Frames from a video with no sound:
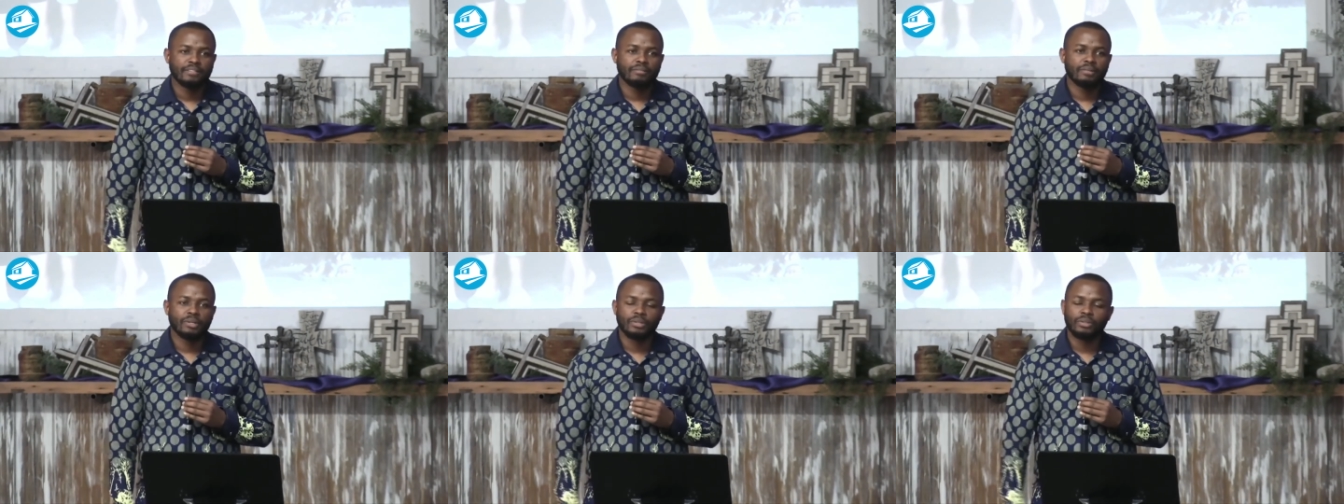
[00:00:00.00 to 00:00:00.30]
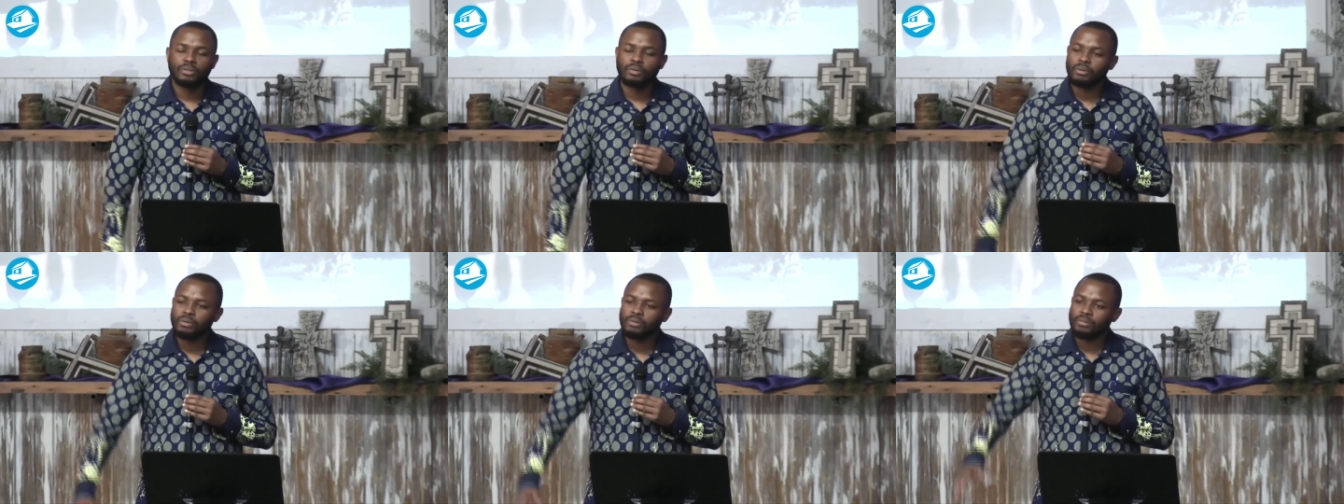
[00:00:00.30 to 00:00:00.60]
But
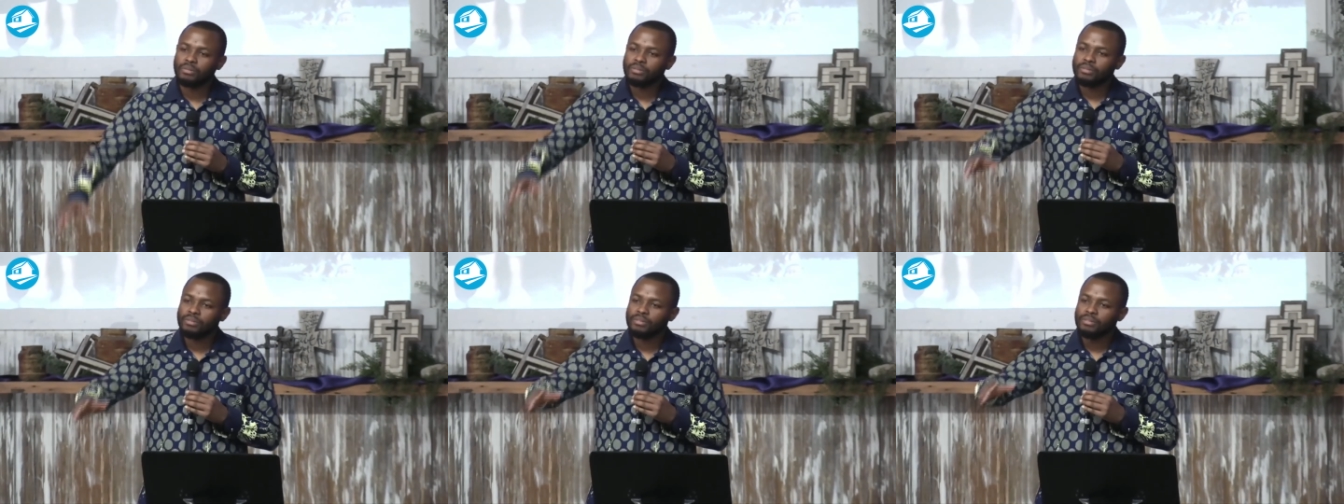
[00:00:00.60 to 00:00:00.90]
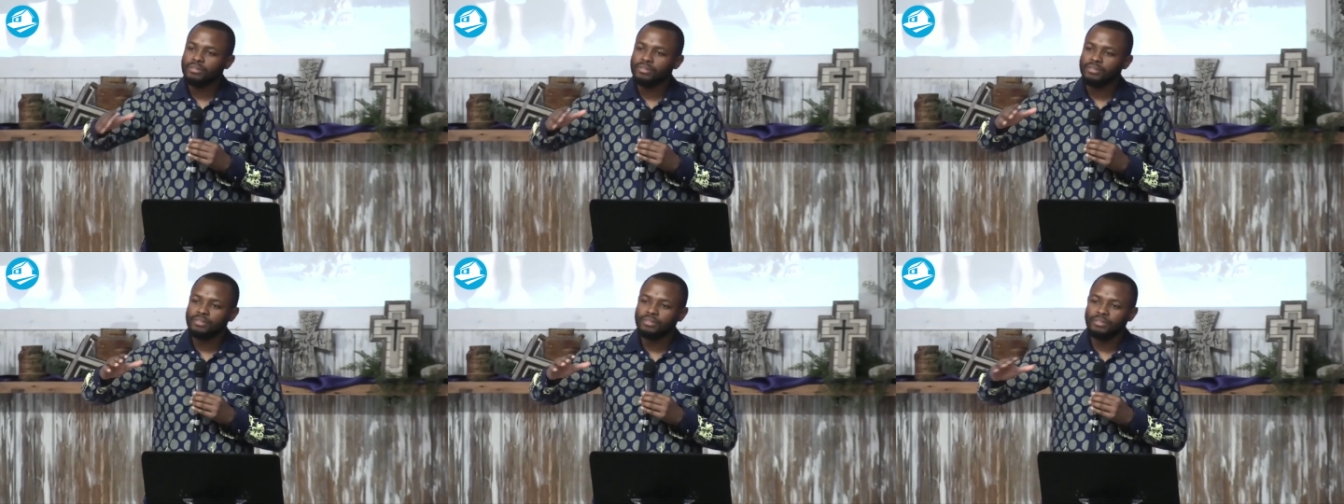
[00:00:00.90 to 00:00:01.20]
don't
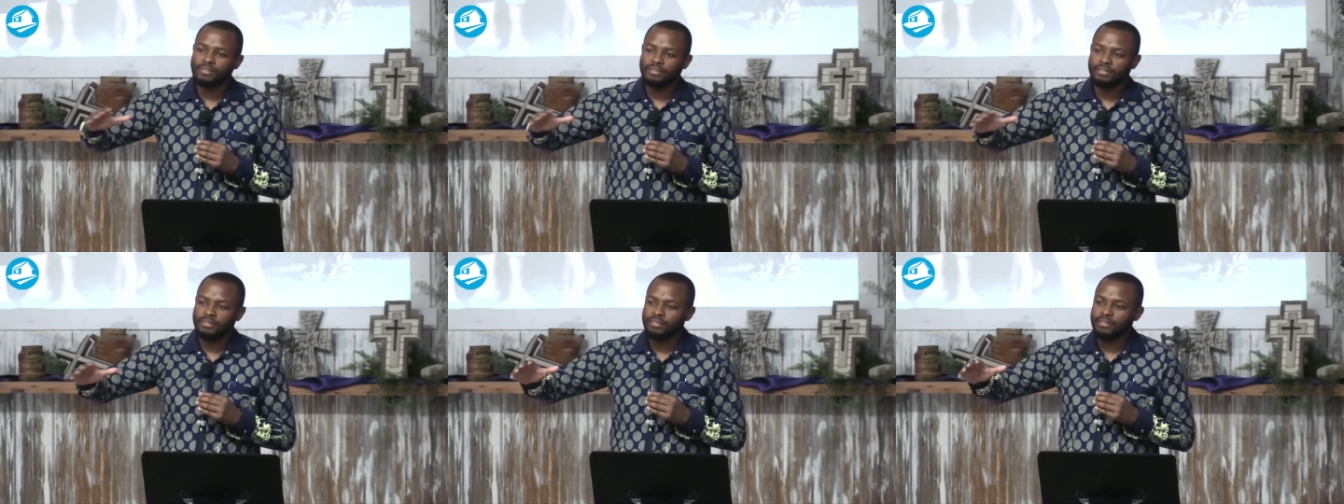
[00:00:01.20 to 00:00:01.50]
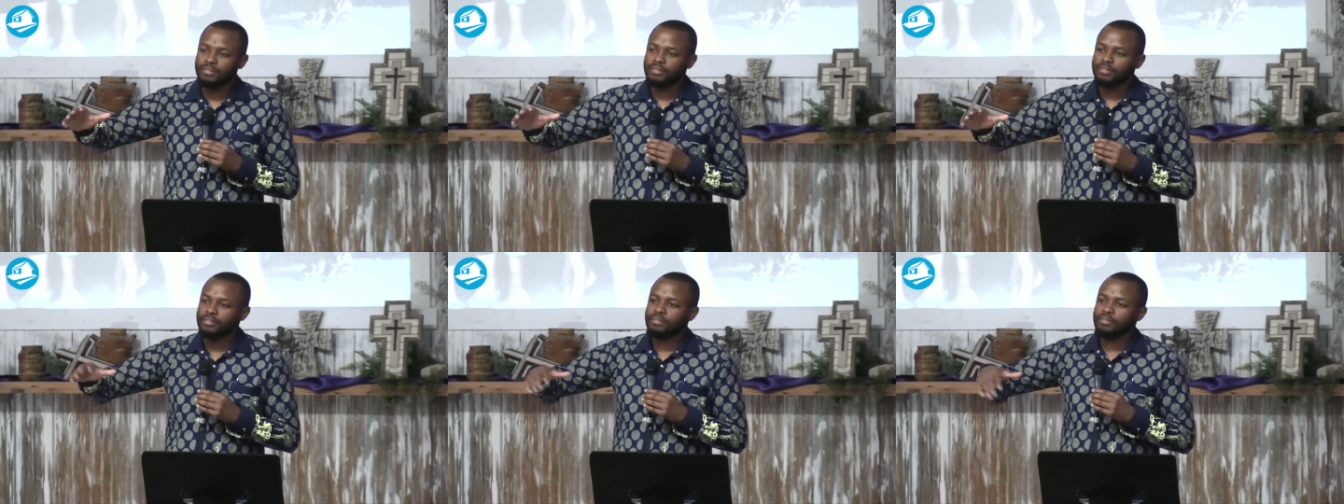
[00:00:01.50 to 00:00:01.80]

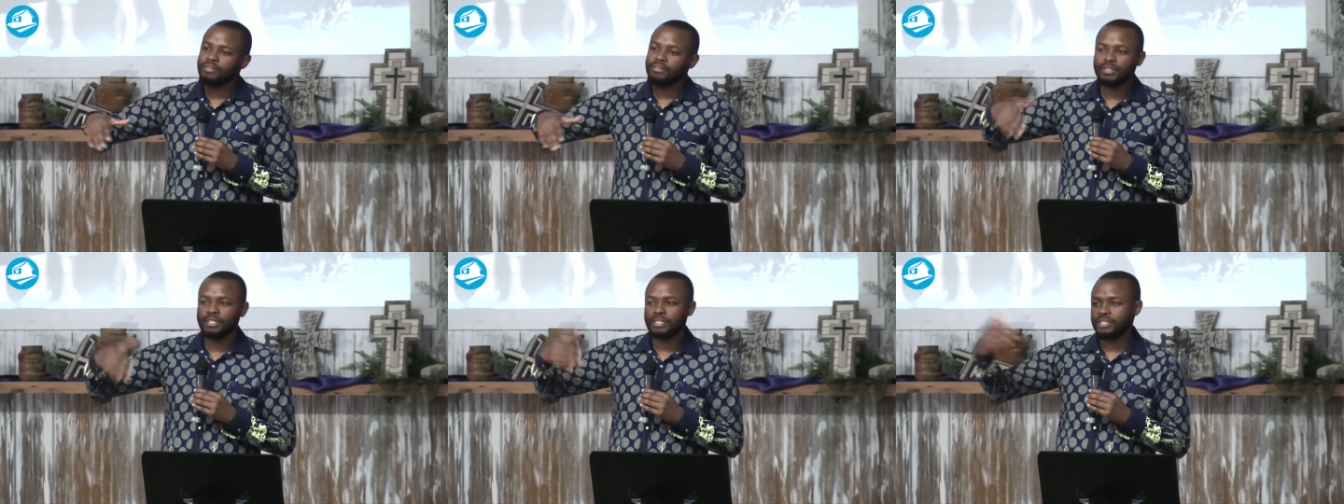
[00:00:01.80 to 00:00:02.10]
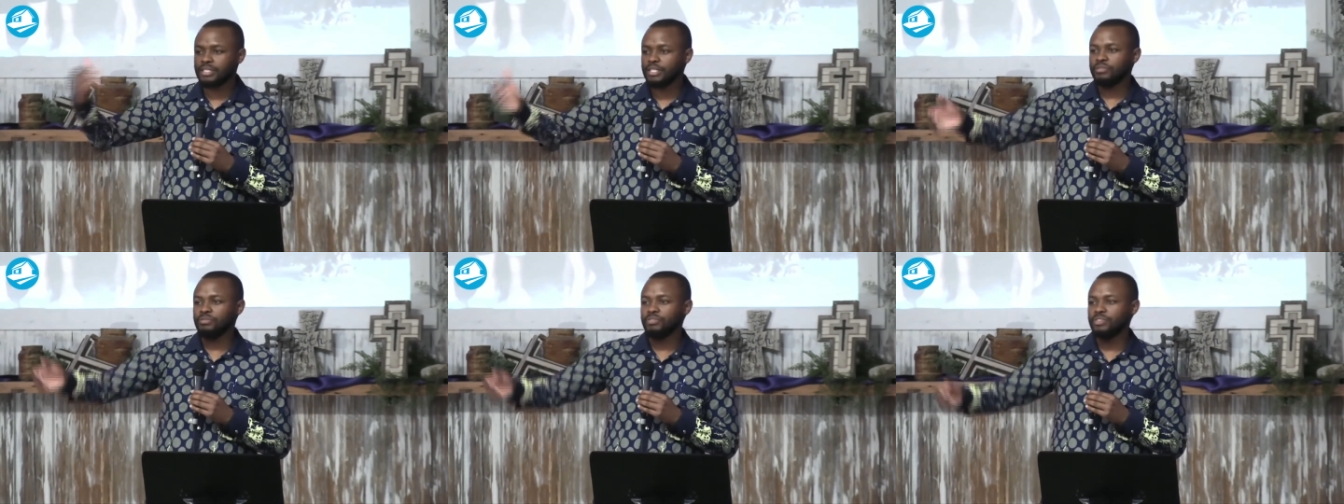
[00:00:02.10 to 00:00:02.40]

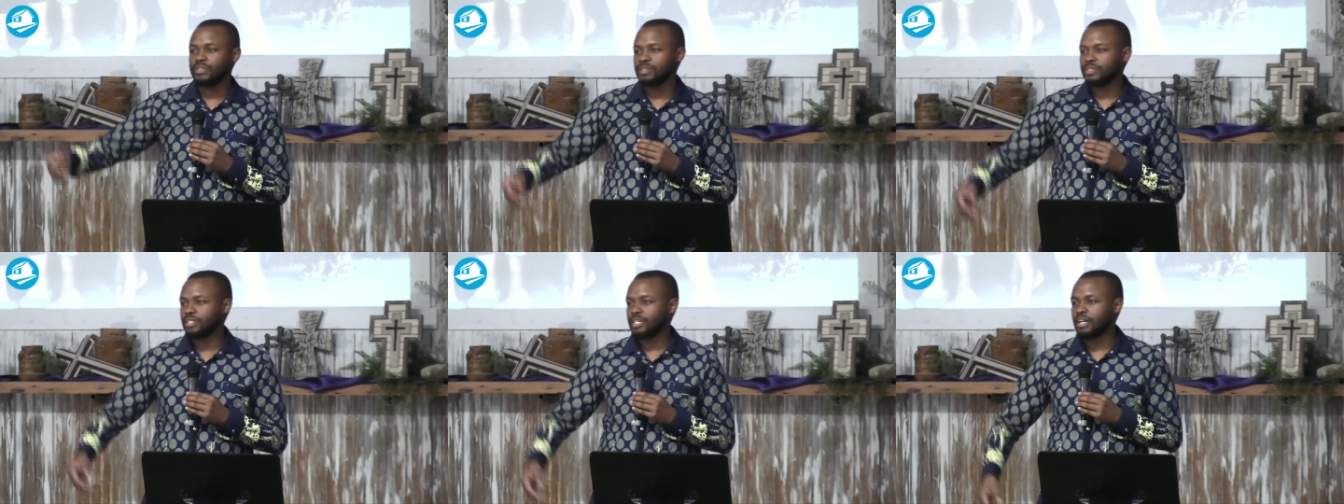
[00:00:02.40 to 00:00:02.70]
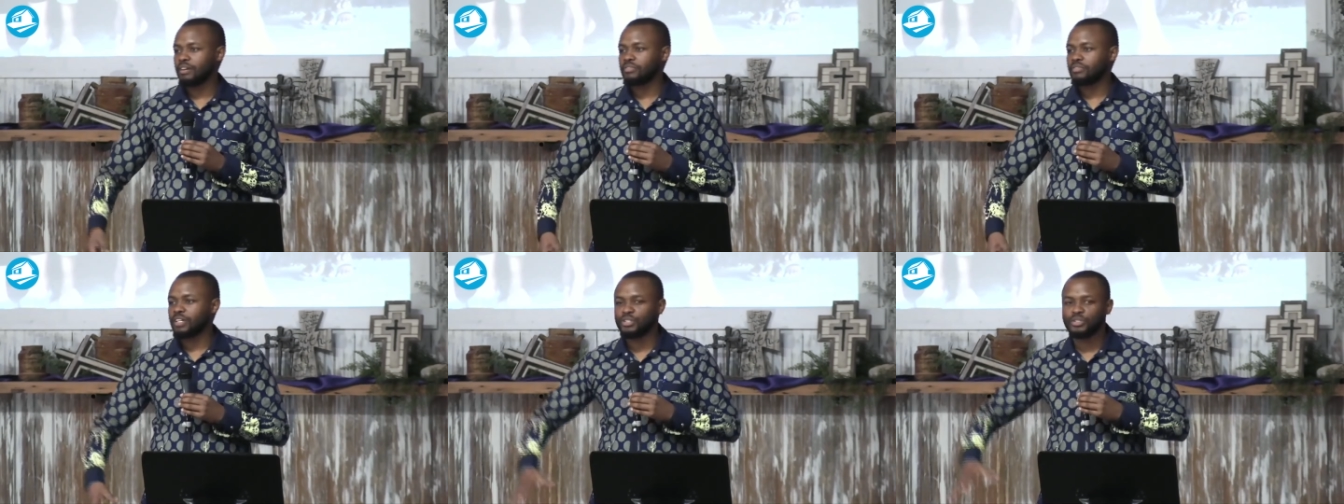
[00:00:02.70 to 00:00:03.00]
deceive
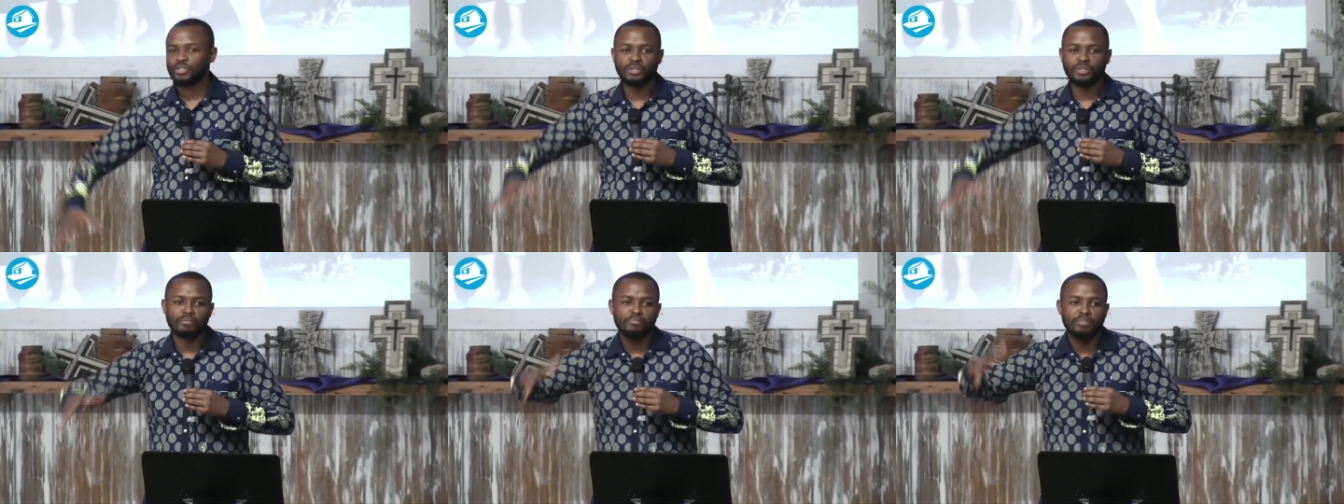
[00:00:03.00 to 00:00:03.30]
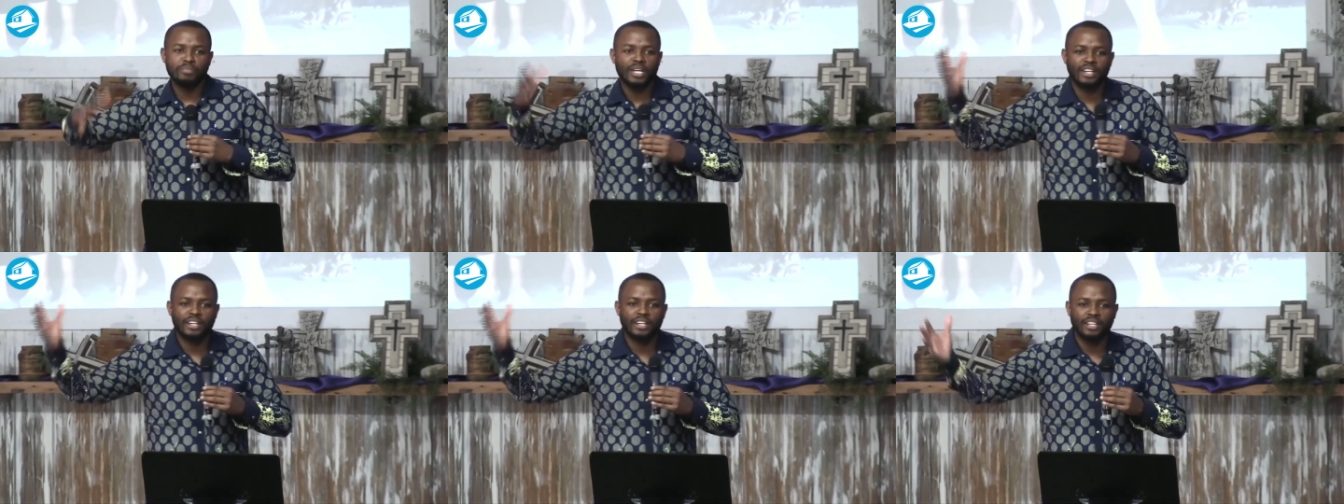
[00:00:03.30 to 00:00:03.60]
yourself that your
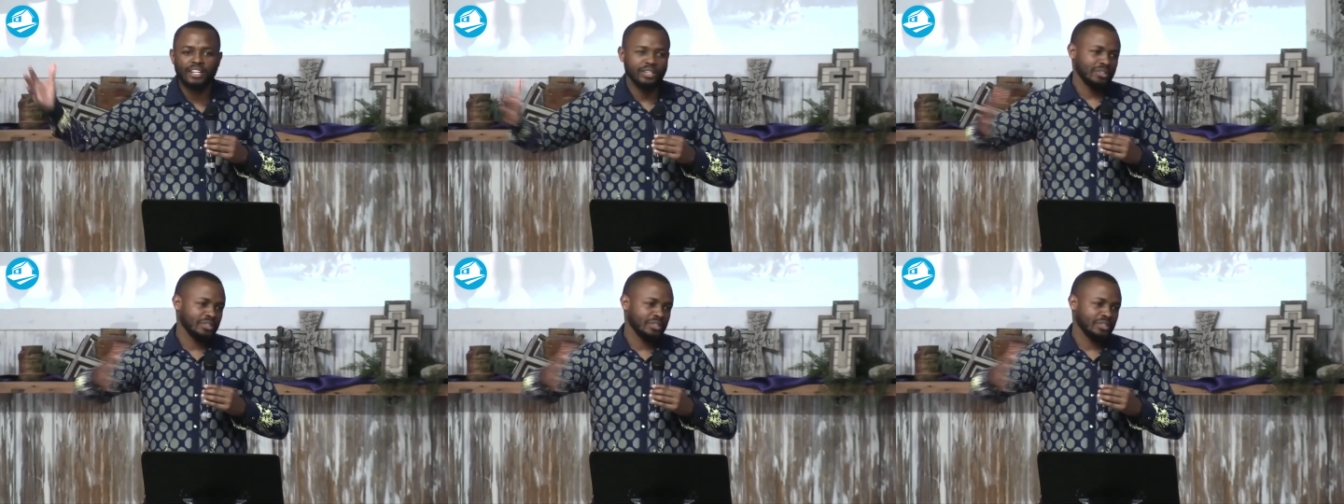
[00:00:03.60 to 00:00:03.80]
many,